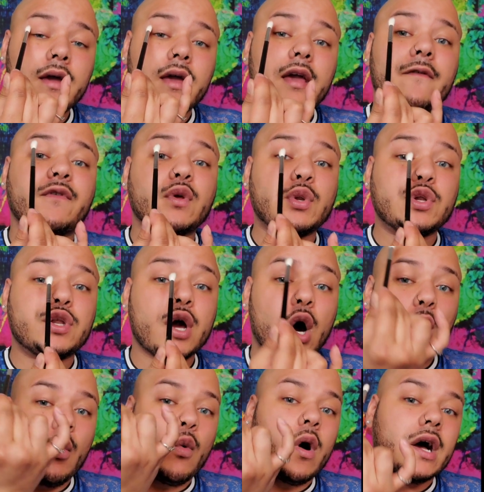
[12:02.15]
If you
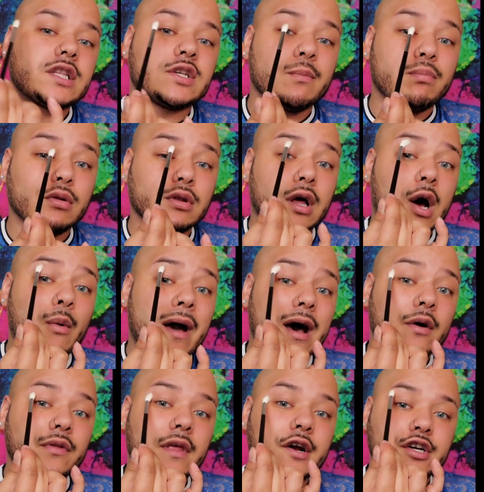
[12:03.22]
don't want to blow
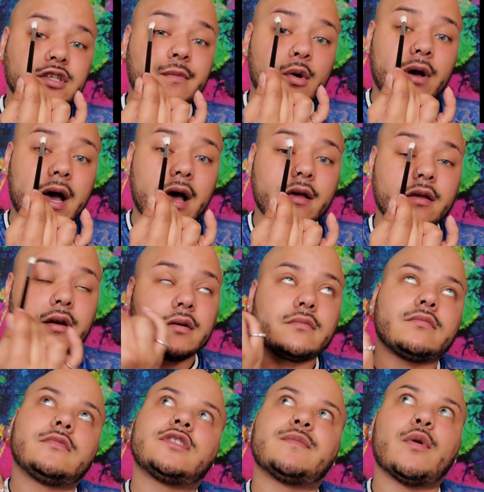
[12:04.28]
out your
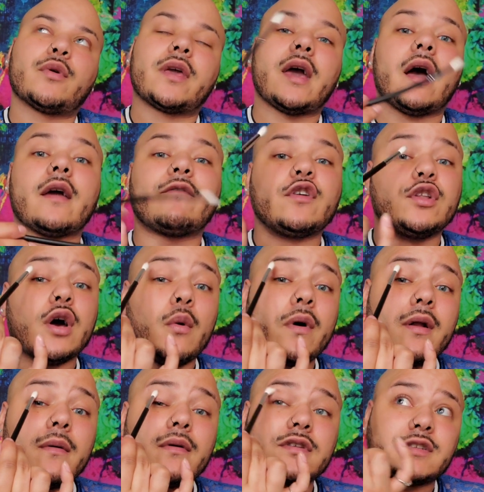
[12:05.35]
smoky eye, if you don't
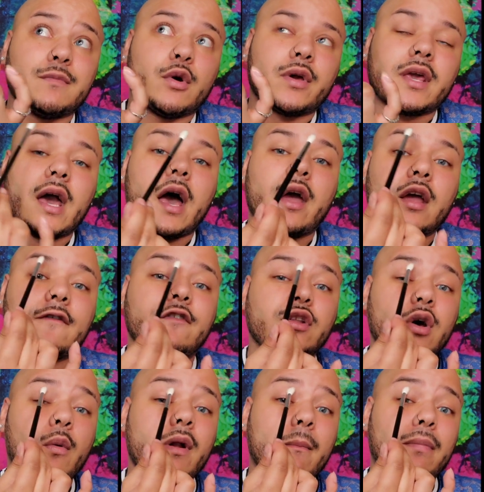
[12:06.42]
want to smoky eye, if you
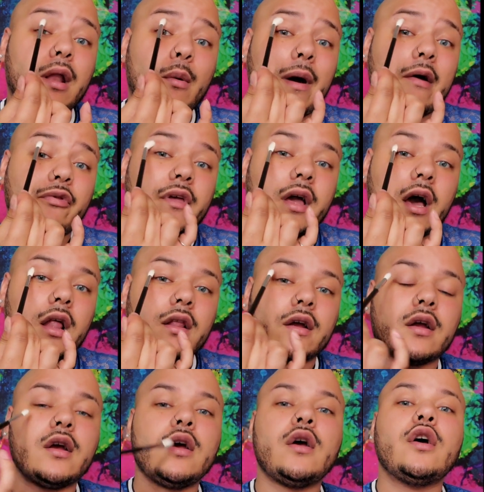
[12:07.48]
don't want to blow out the
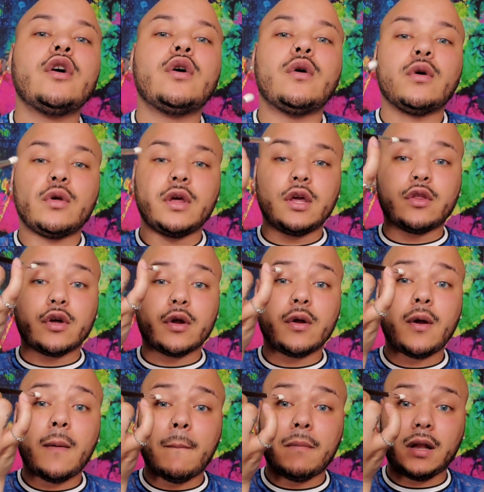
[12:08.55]
color, either
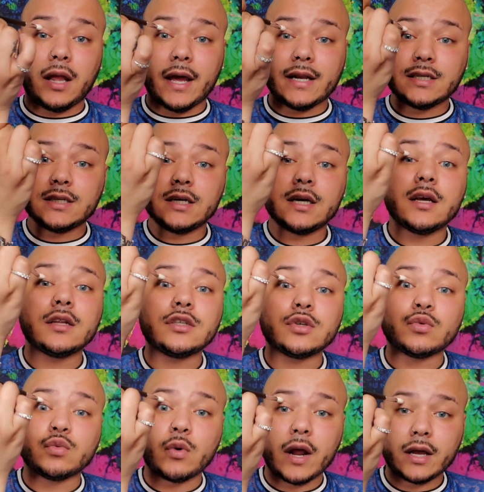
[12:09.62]
blend
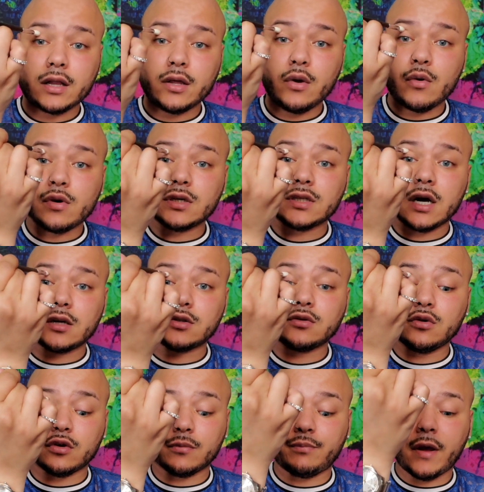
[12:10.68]
directly horizontal
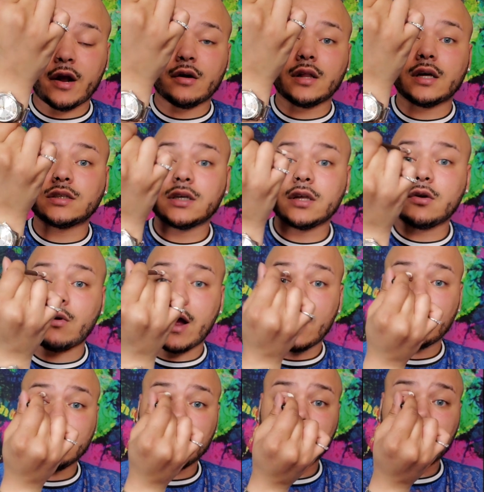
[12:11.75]
or parallel to the
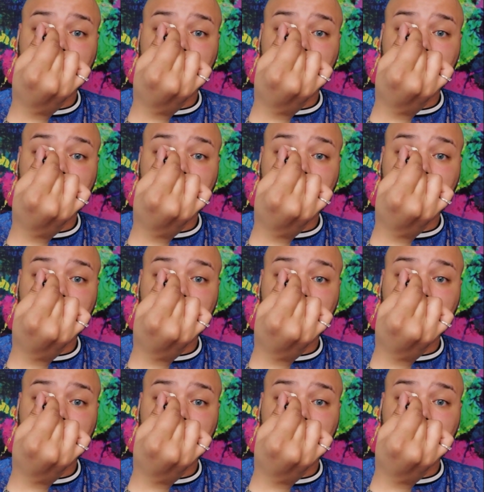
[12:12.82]
ground,